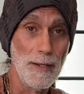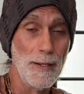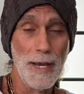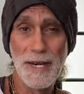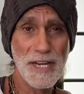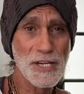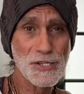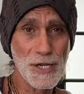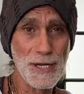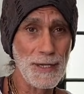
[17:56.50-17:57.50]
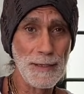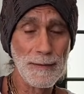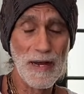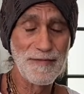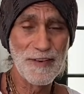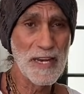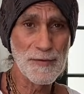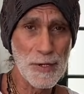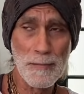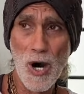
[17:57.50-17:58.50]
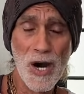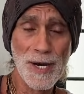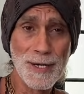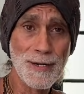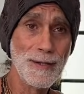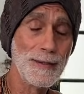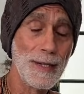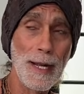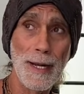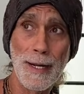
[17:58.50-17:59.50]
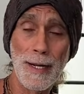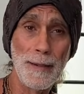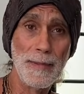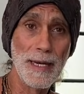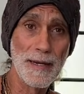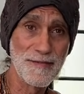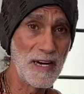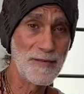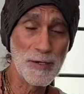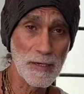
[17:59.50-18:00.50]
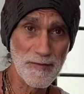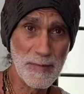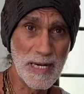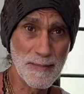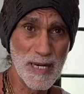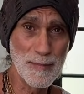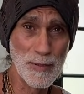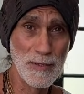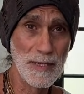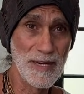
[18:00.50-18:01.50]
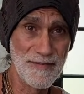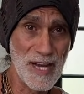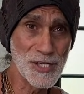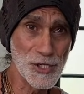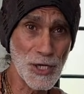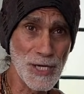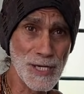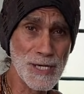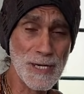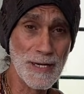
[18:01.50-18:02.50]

And here's a favourite of mine, and a favourite of many people, Evangeline.